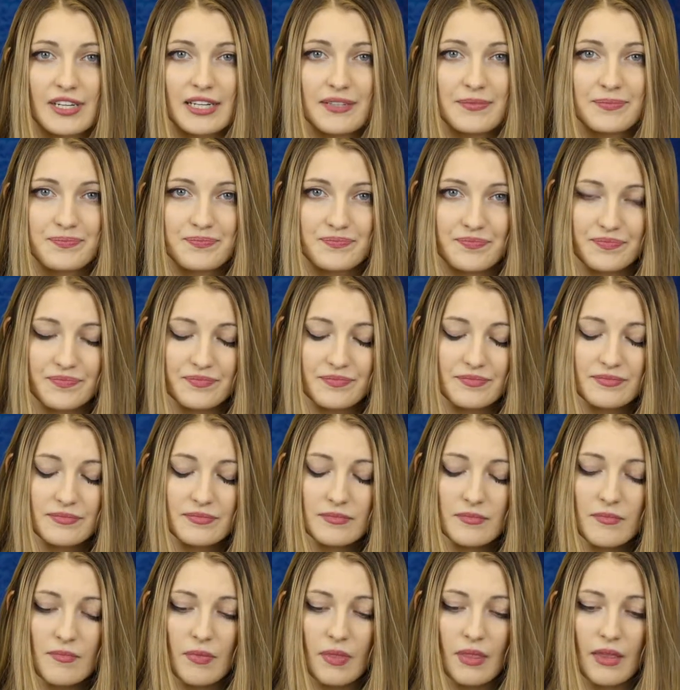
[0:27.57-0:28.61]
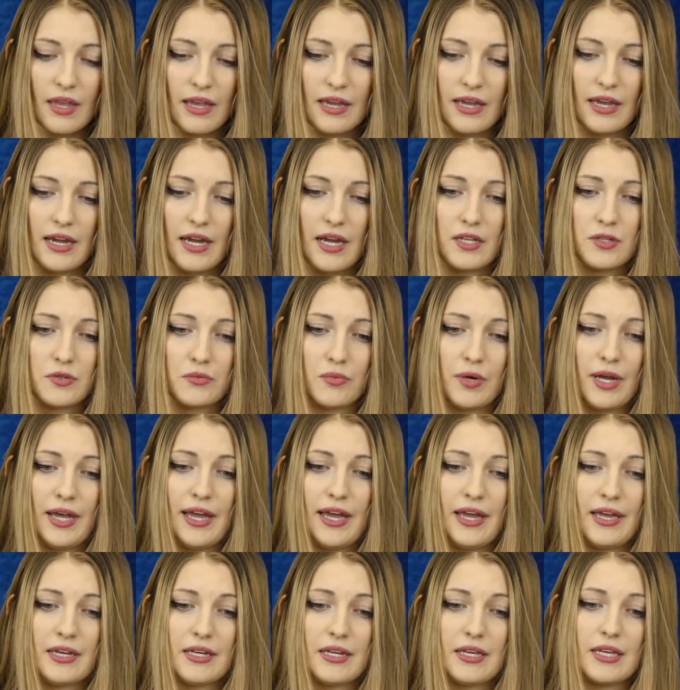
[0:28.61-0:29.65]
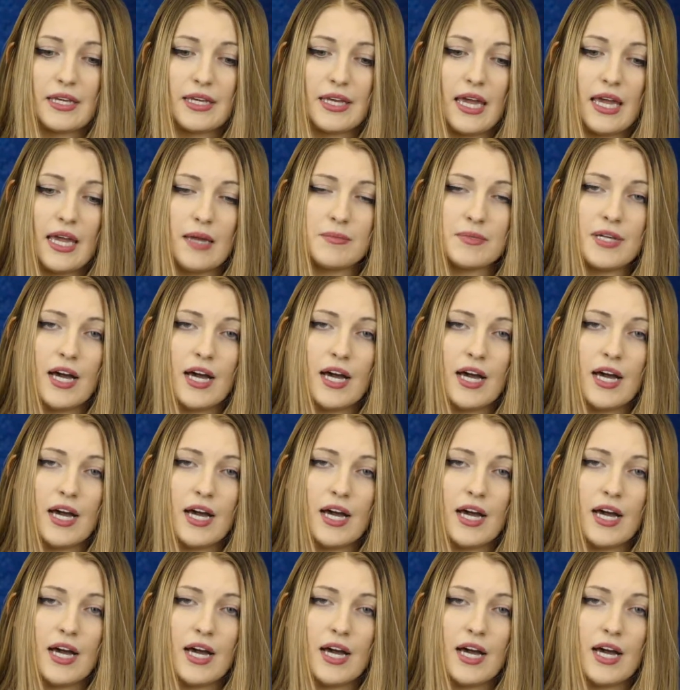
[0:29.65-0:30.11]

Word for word: it. And when it came